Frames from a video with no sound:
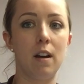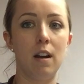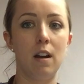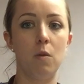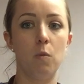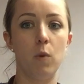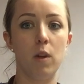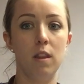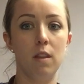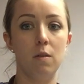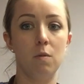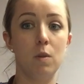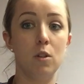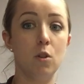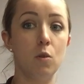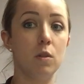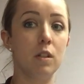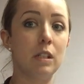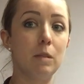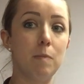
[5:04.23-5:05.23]
it when we
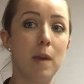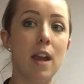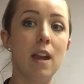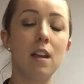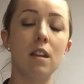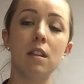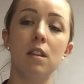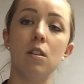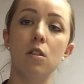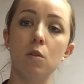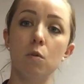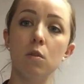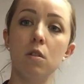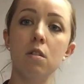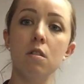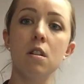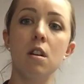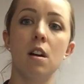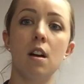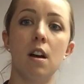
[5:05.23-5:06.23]
do the spay and the
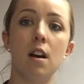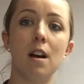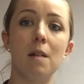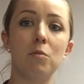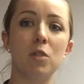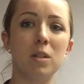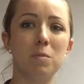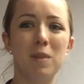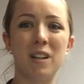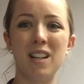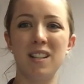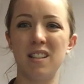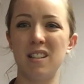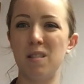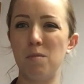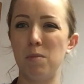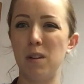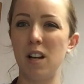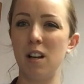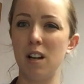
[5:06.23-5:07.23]
neuter, just because
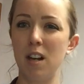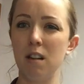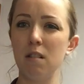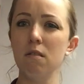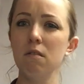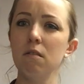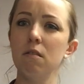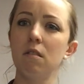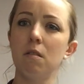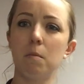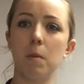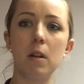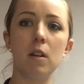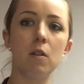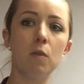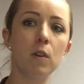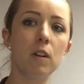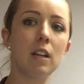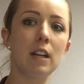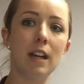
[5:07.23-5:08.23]
it's a big needle, but
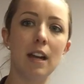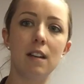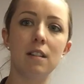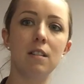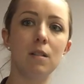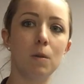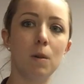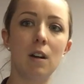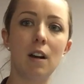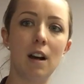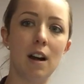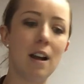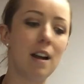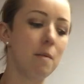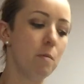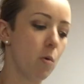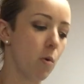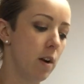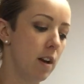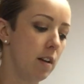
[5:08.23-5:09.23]
you really can do it at
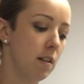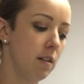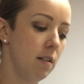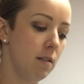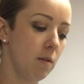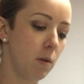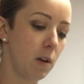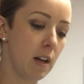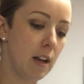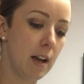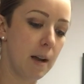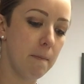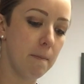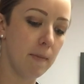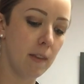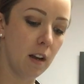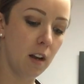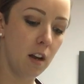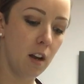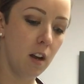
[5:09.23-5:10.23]
any point, okay?
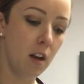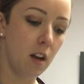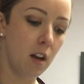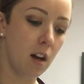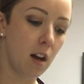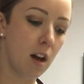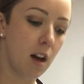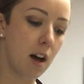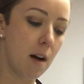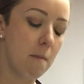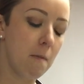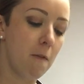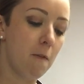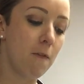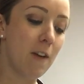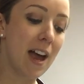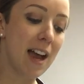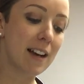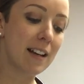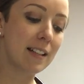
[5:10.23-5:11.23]

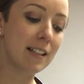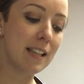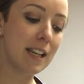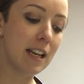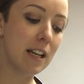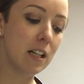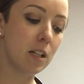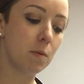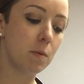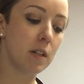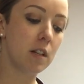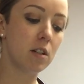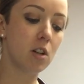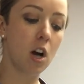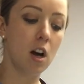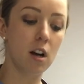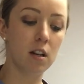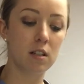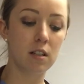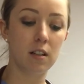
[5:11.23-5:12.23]
Vaccines, we've
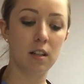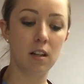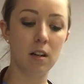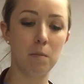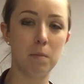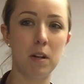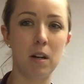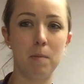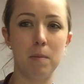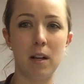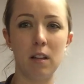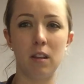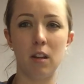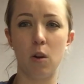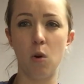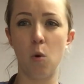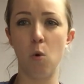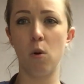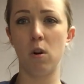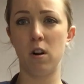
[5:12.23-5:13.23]
talked a little bit about the
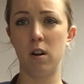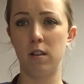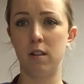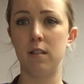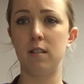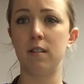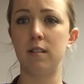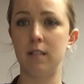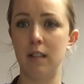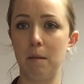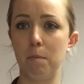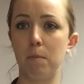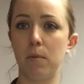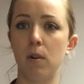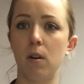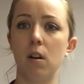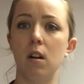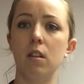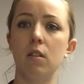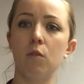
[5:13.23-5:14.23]
core, the
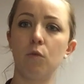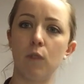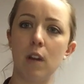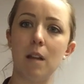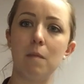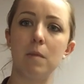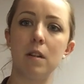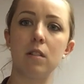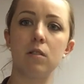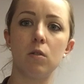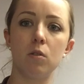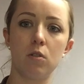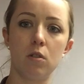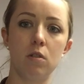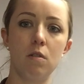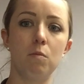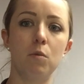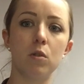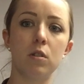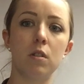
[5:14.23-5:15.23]
distemper, and the rabies. Those are
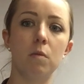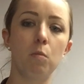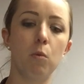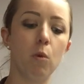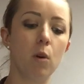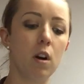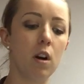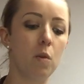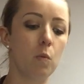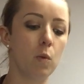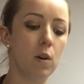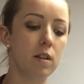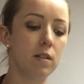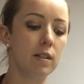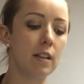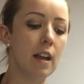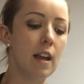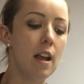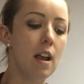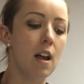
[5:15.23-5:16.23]
the most important
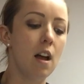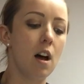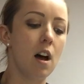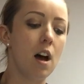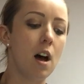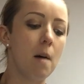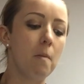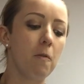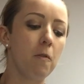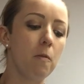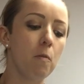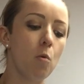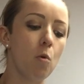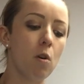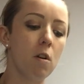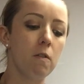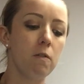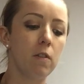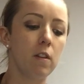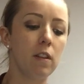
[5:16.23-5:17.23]
ones. For
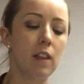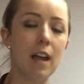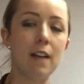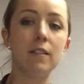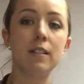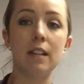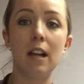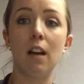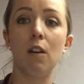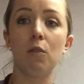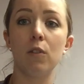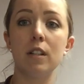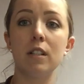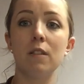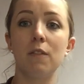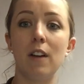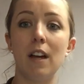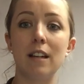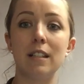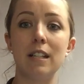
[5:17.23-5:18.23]
more of the lifestyle
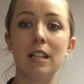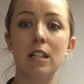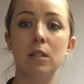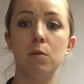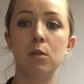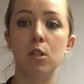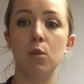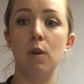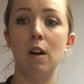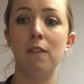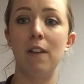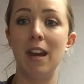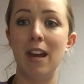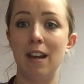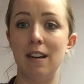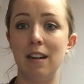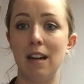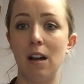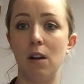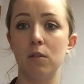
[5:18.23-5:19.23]
risk vaccines, we do have
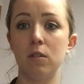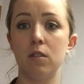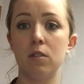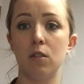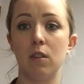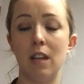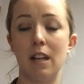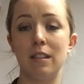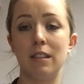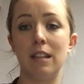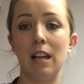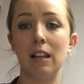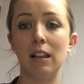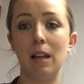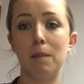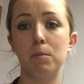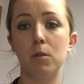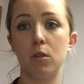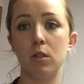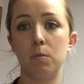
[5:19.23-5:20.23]
handouts. So that's that
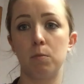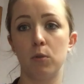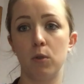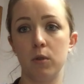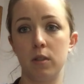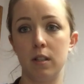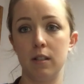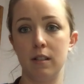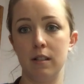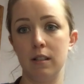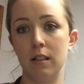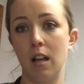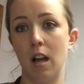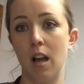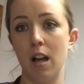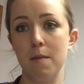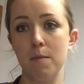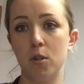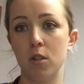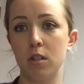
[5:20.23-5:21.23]
leptospirosis and
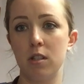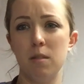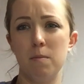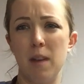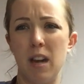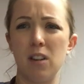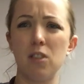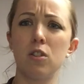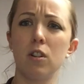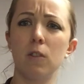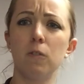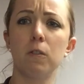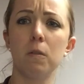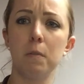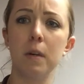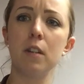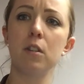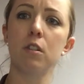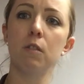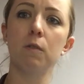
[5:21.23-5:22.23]
Lyme, just some extra
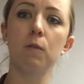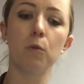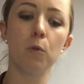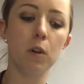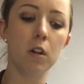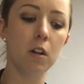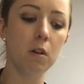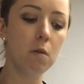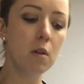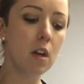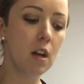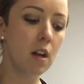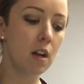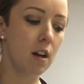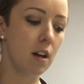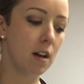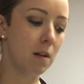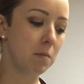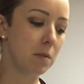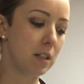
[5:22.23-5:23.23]
information for you
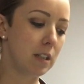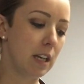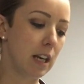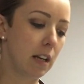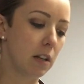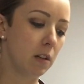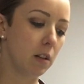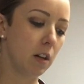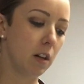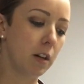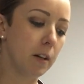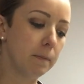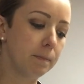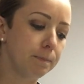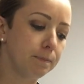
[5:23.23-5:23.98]
to take a look.